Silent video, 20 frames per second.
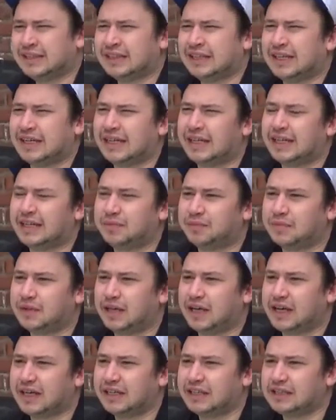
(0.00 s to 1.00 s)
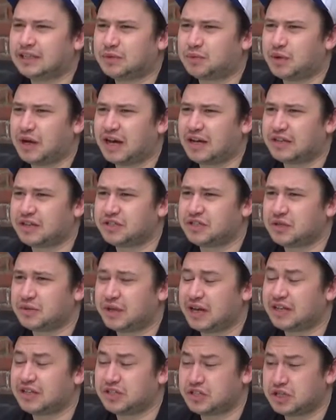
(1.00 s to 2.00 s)
And we had to do
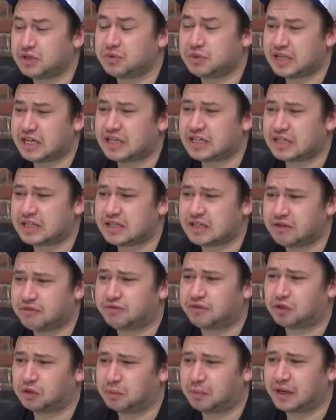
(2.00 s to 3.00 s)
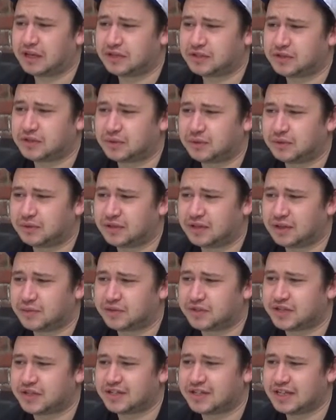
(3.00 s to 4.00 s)
that in 2 days, a full panto. I
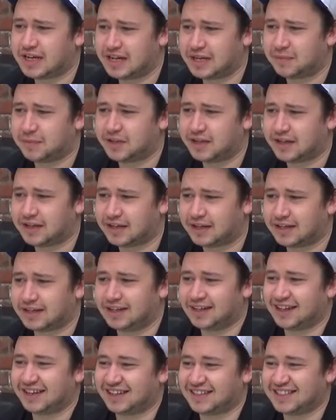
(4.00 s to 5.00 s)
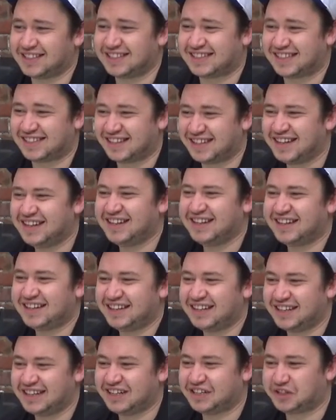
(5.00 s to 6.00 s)
was the dame in that.
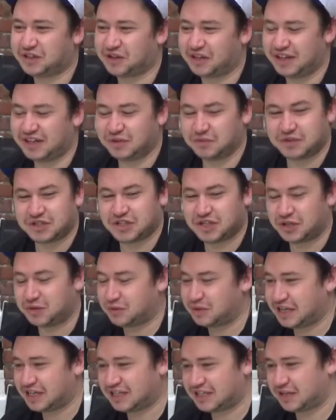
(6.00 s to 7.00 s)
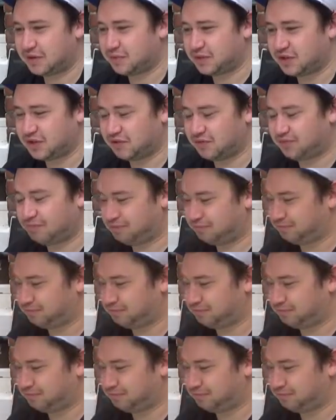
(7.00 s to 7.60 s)
And literally, it was 2 days and it was on.